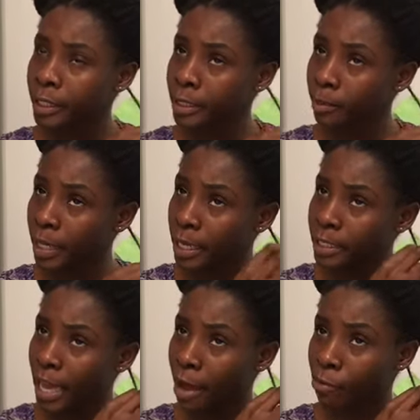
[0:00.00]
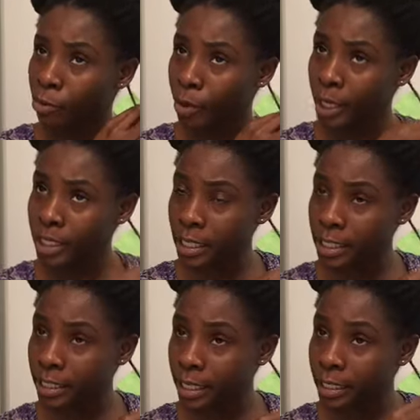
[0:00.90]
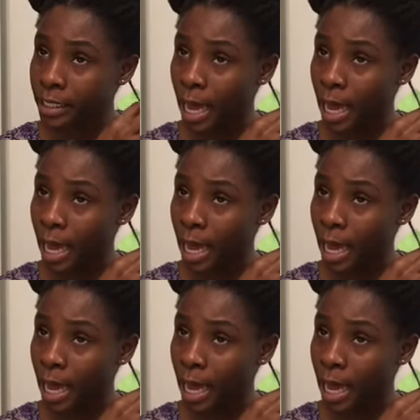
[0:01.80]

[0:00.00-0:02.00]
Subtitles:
siblings. I have 3 sisters.